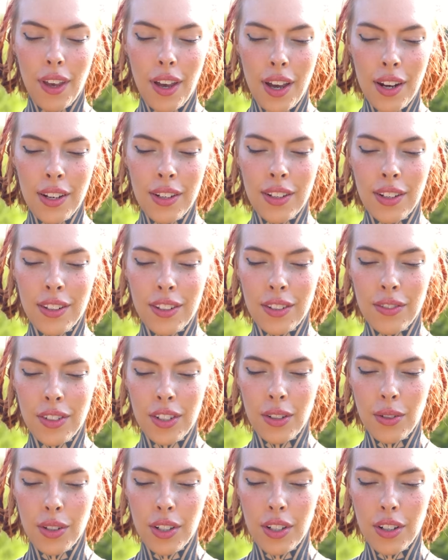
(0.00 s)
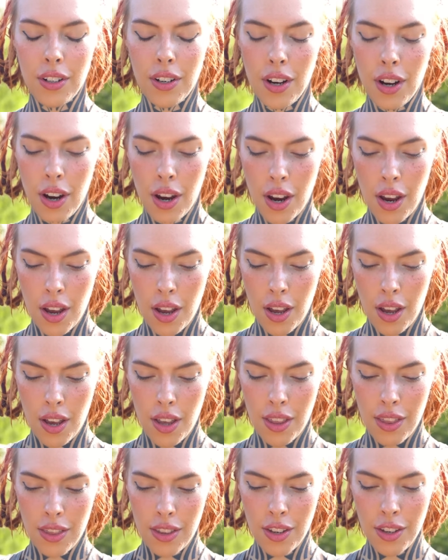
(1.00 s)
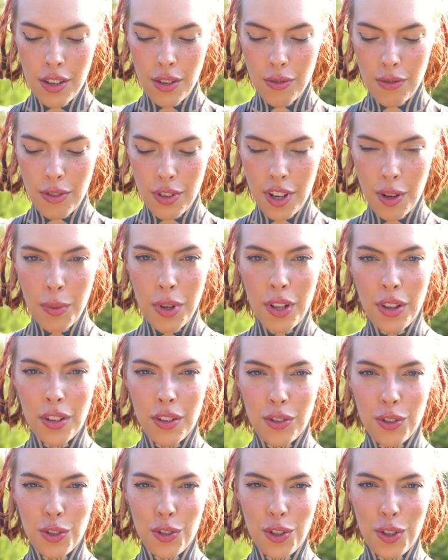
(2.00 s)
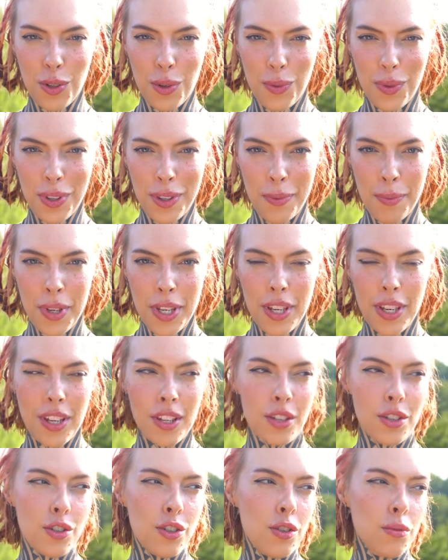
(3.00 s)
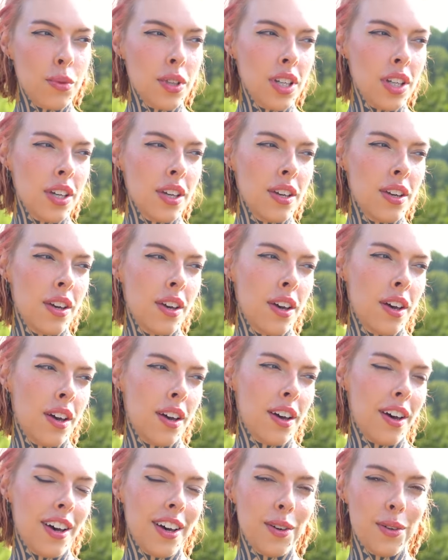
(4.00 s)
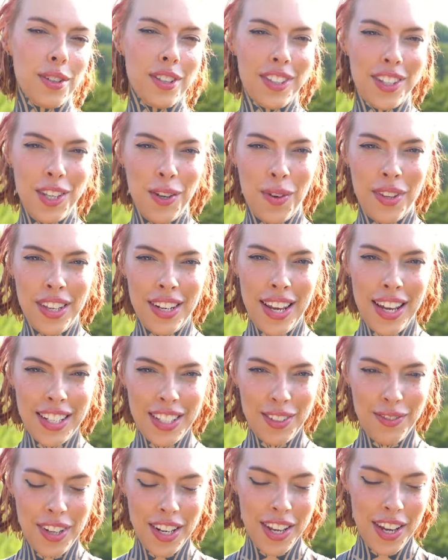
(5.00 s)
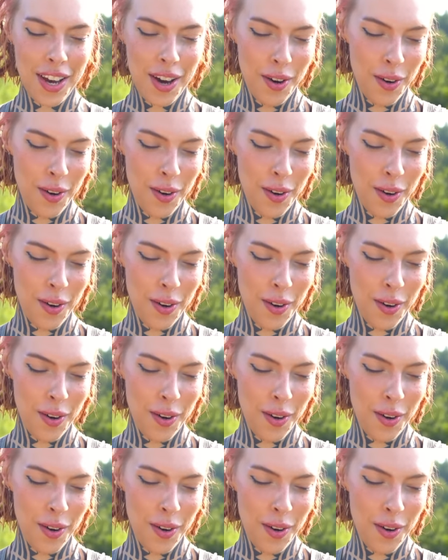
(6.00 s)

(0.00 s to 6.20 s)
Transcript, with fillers: I need to end this video here. Thank you for coming along the struggle with me in Germany. I'll see you in the next video.